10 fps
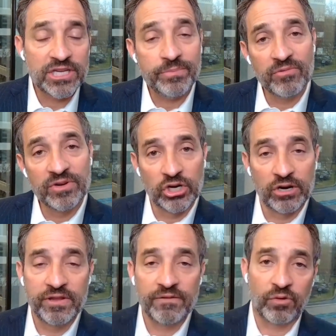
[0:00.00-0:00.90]
It used to be
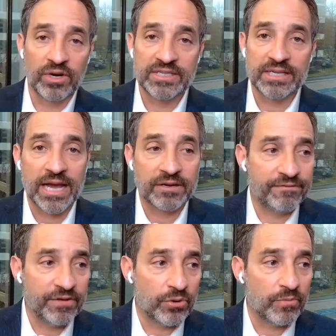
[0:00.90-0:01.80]
reserved for a
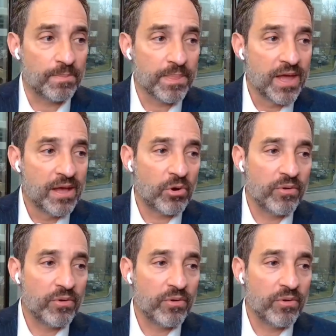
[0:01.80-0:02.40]
select few,